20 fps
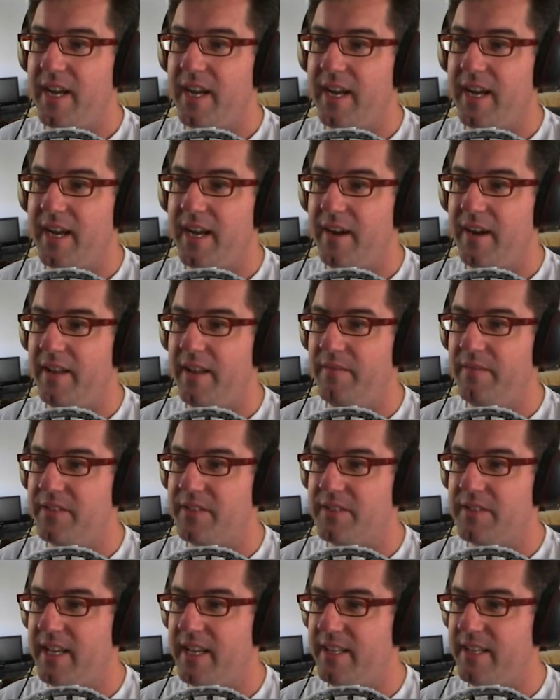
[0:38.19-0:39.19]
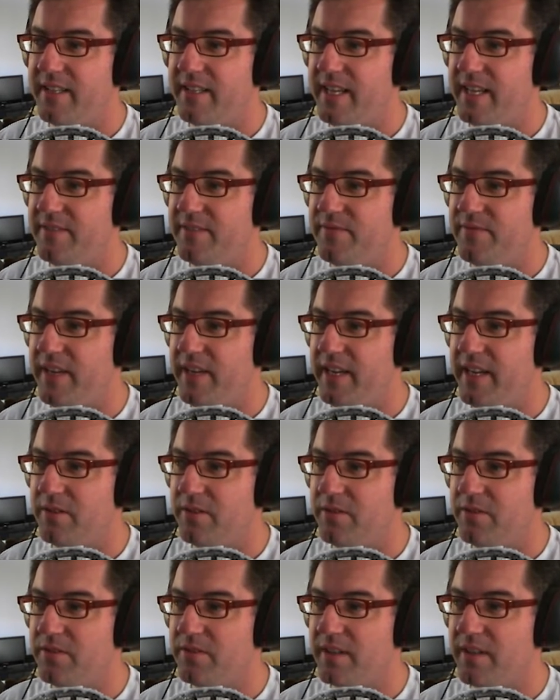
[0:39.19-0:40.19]
I'd have to say that these
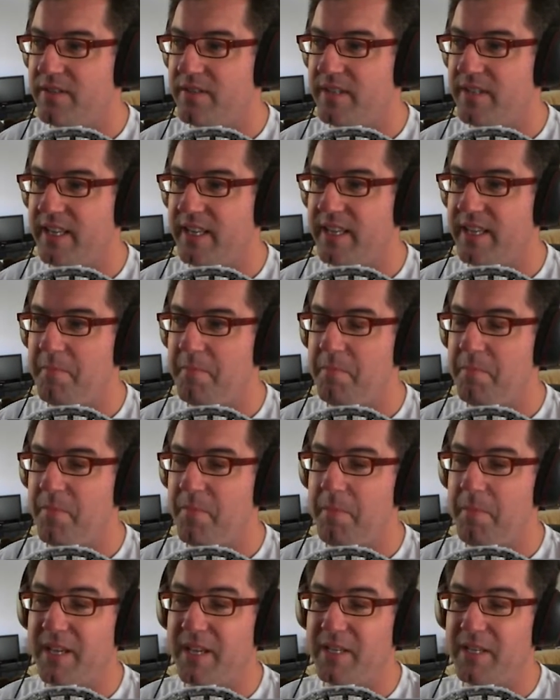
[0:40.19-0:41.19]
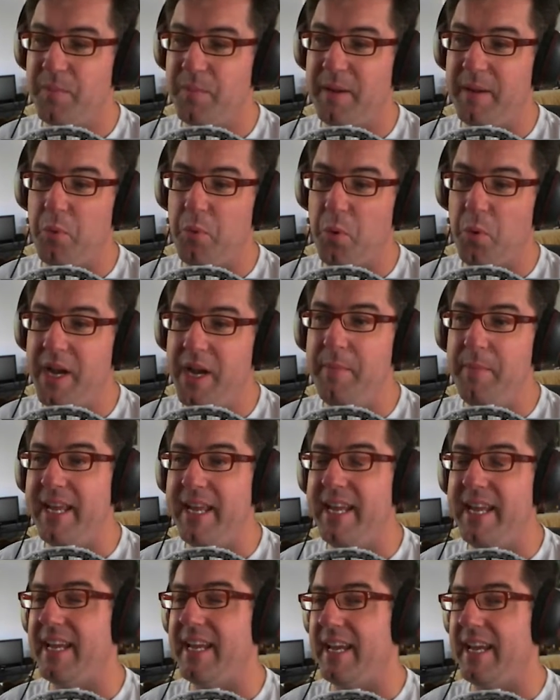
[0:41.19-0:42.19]
vehicles that I've seen them, they must be pretty
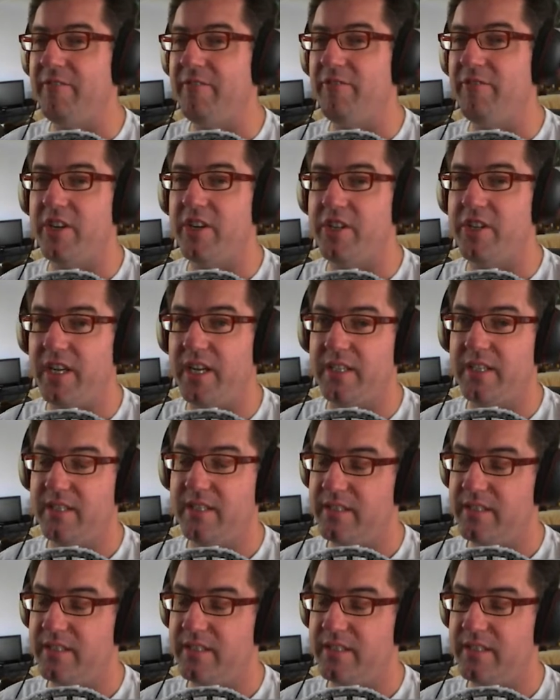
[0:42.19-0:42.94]
big in Russia.